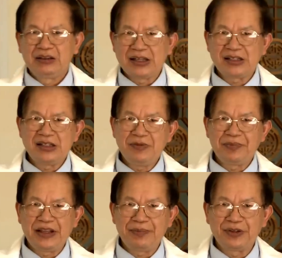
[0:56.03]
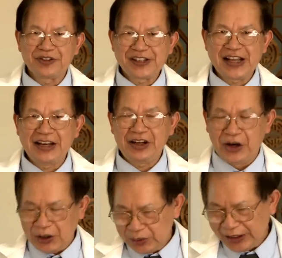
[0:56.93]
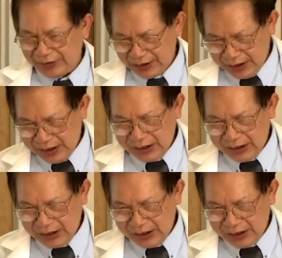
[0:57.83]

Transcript: There seem to be present all that